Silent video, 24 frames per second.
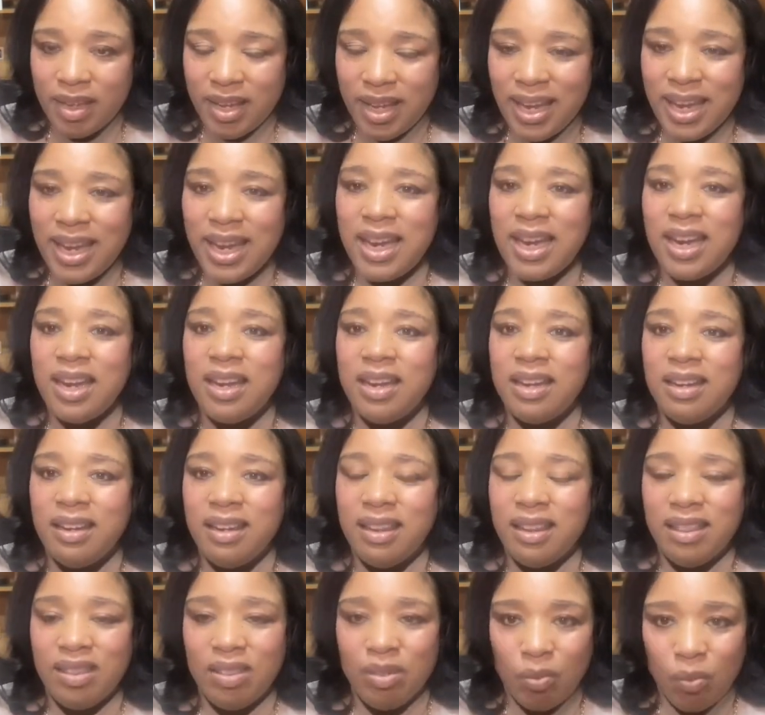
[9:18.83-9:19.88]
in
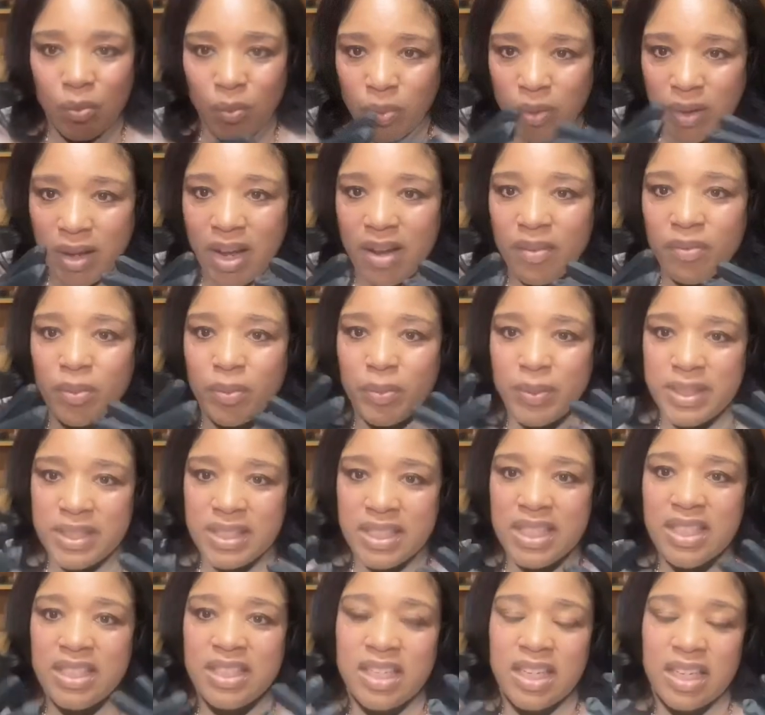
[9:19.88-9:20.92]
whatever we
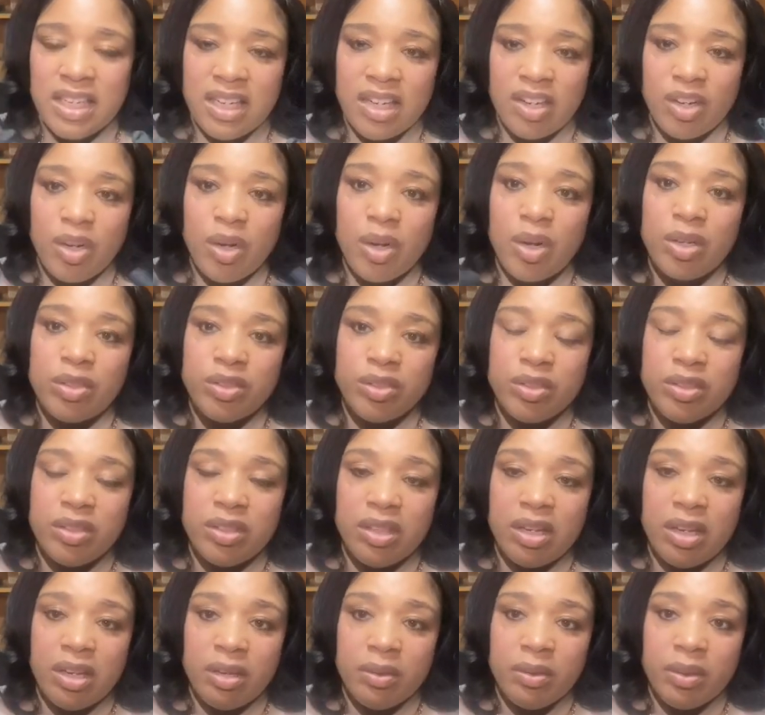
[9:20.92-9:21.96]
teach in the
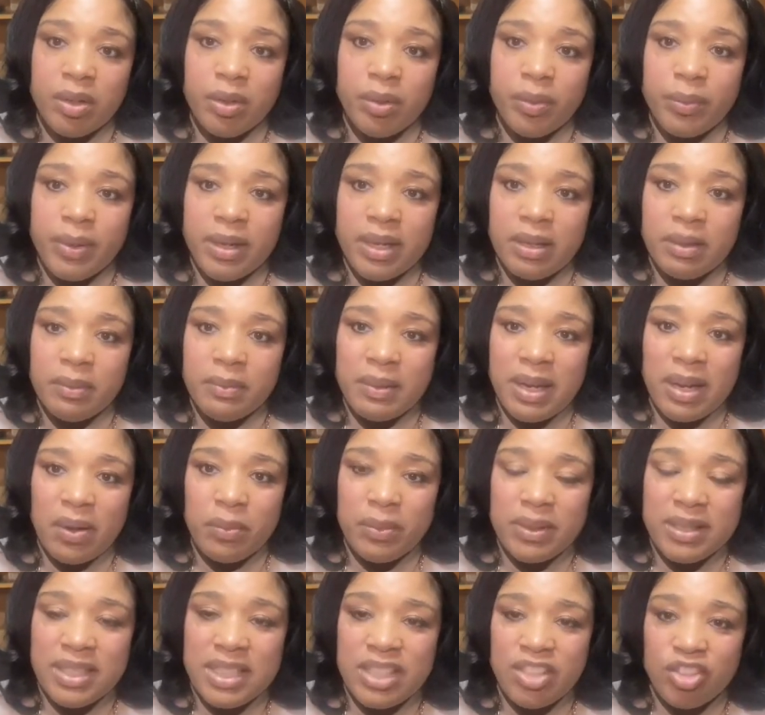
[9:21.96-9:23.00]
curriculum that
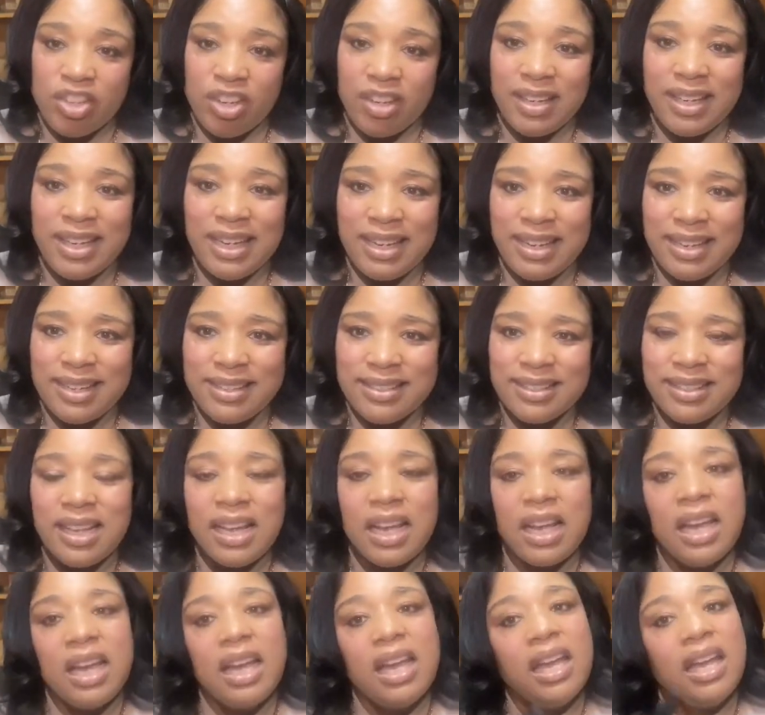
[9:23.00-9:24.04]
we teach our kids.
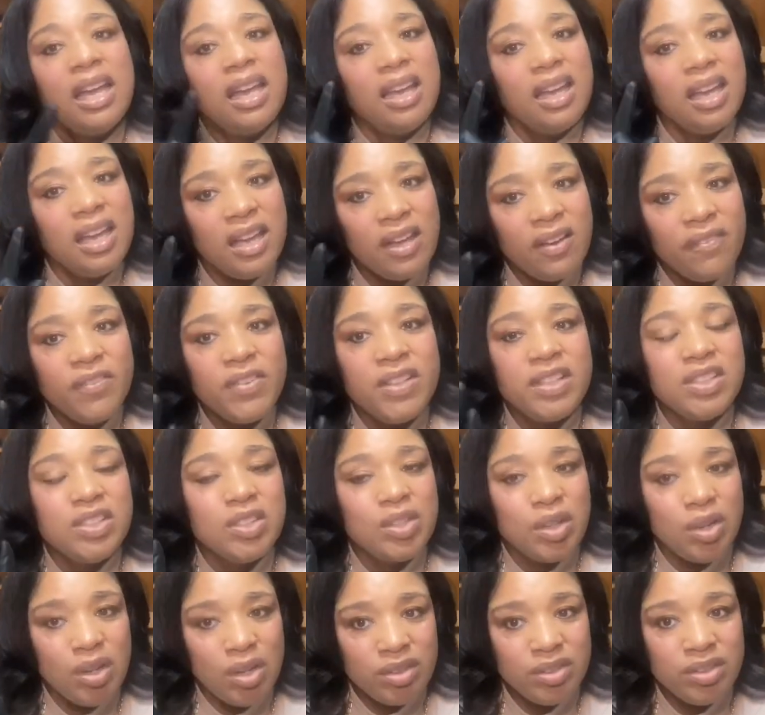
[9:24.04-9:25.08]
If it's
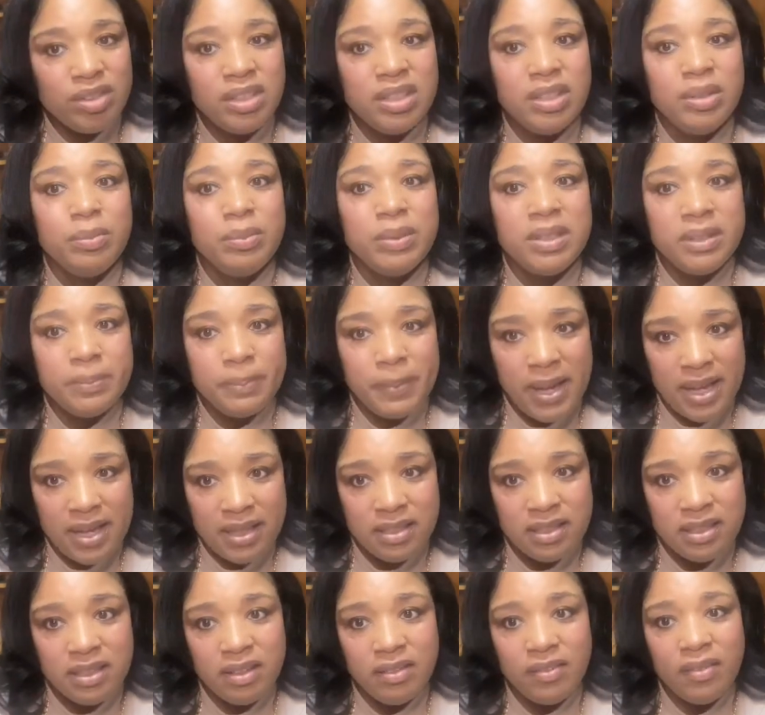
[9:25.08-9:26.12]
culturally
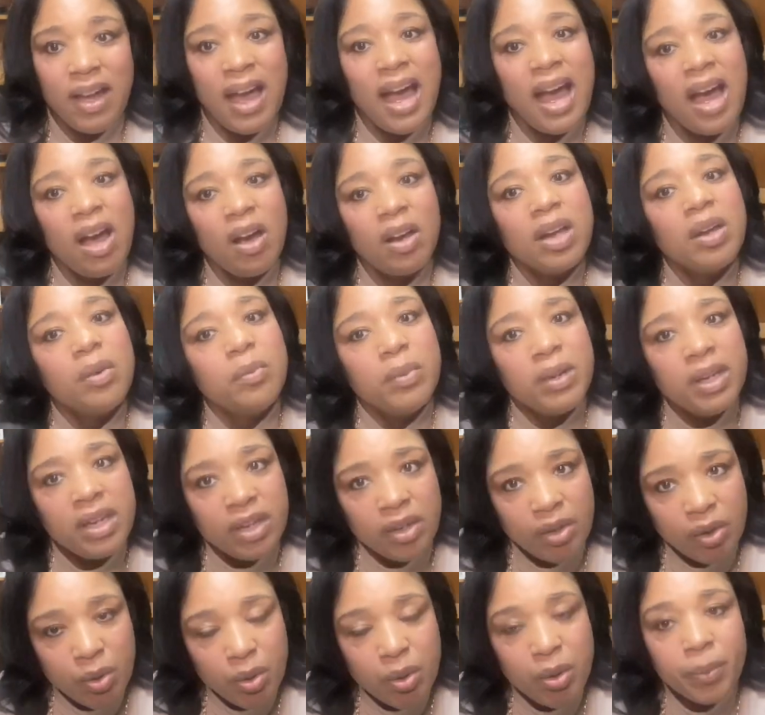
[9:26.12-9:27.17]
responsive, how can we
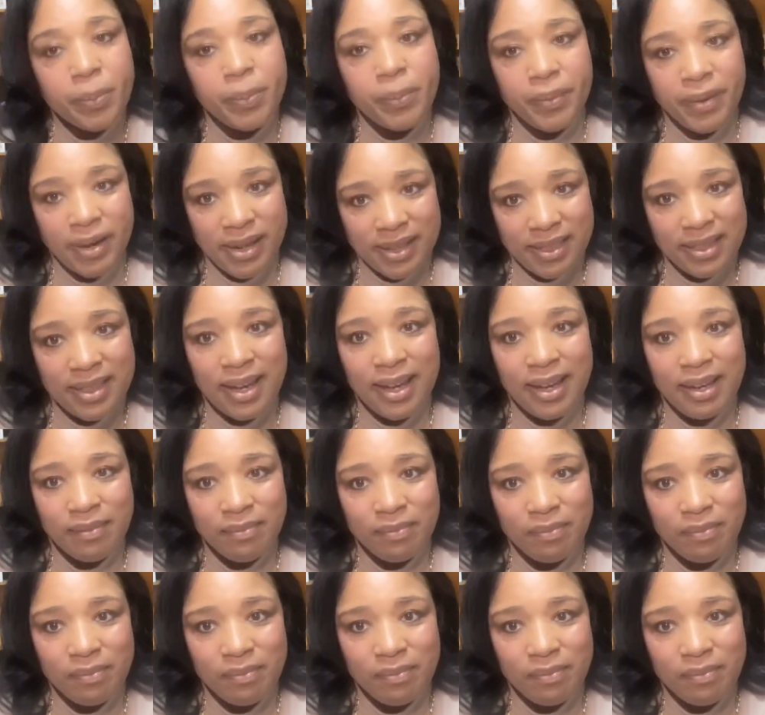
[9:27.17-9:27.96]
incorporate that?